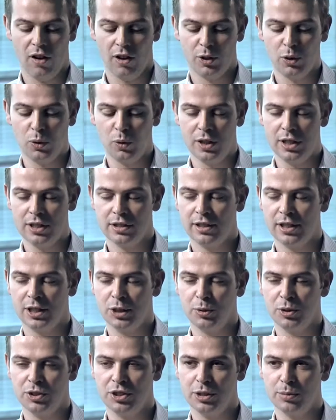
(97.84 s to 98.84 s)
Like all these
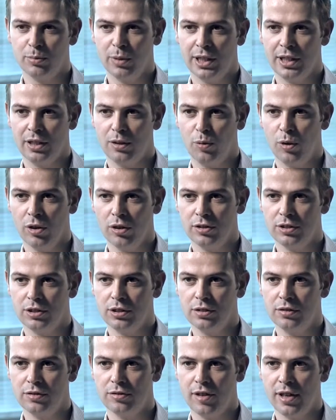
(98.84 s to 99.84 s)
things, once you make one or
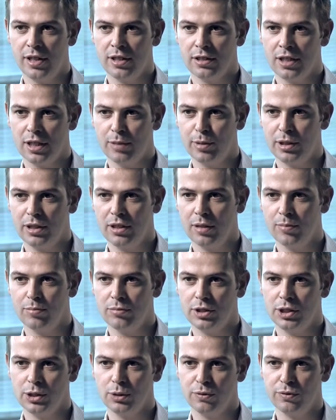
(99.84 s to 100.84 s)
two friends, they
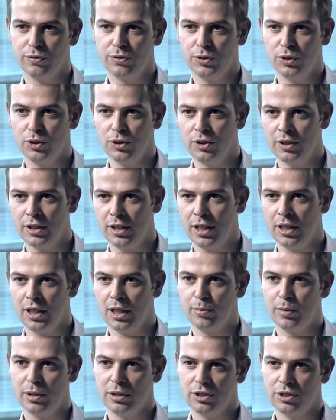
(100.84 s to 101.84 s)
become two and four, and then
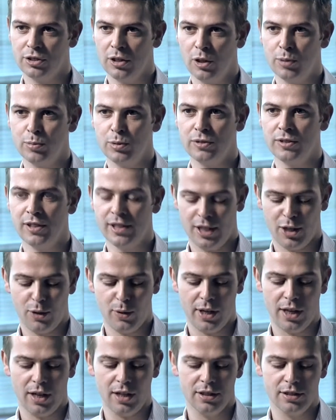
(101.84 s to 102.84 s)
they snowball very
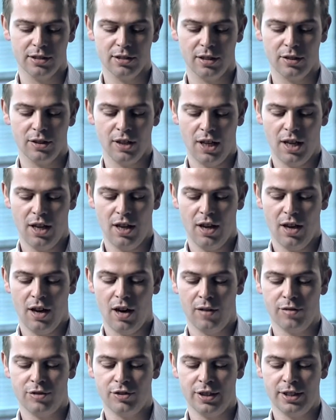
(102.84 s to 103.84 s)
quickly. So
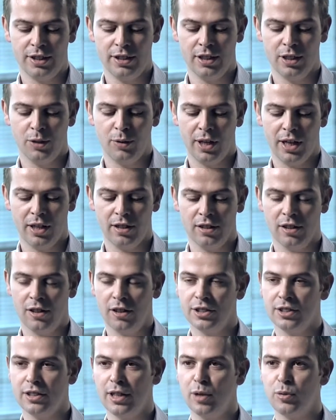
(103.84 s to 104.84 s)
after a year, we had a
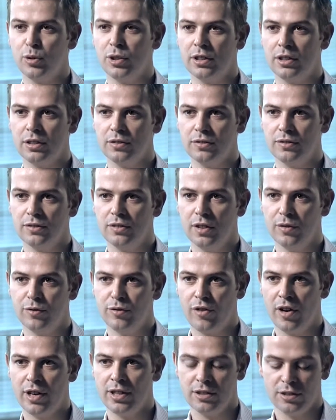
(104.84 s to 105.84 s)
nice network of
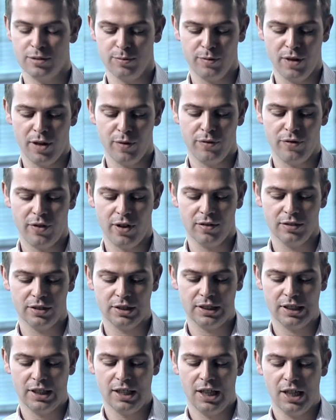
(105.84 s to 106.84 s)
friends and
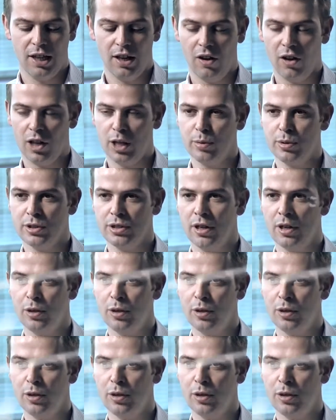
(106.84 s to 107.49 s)
felt like it was